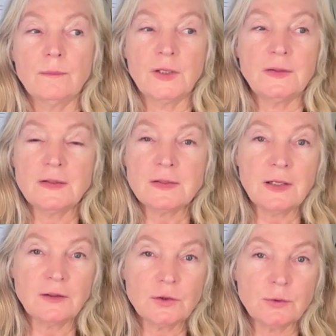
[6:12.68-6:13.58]
But that's
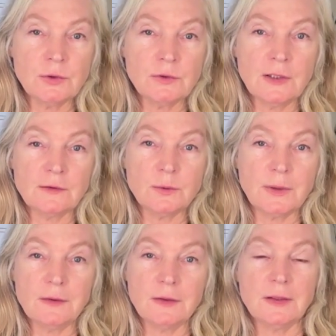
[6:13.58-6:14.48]
not true
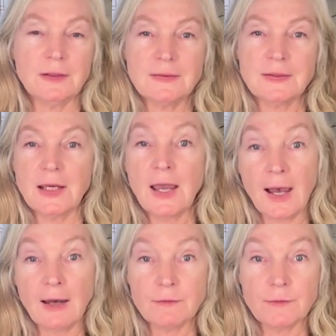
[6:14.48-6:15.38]
non-duality. That's like
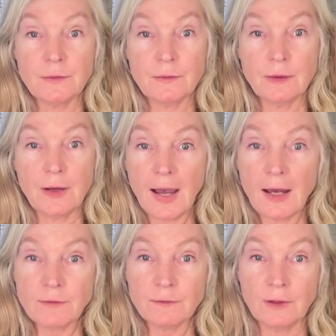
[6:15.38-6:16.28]
half
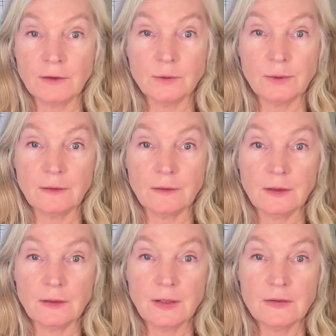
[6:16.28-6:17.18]

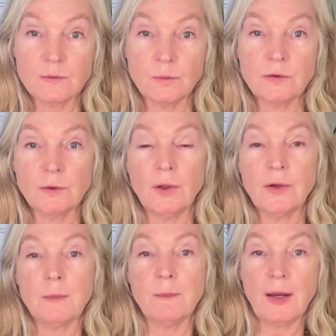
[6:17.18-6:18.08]
non-duality. That's
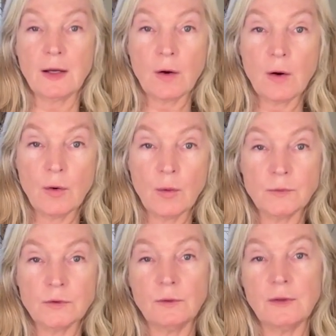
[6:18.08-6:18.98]
returning back home
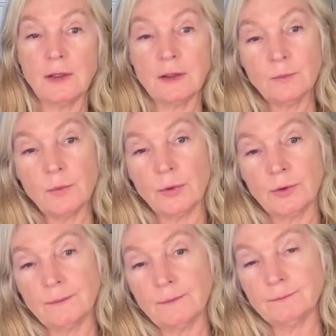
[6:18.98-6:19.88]
to the unborn.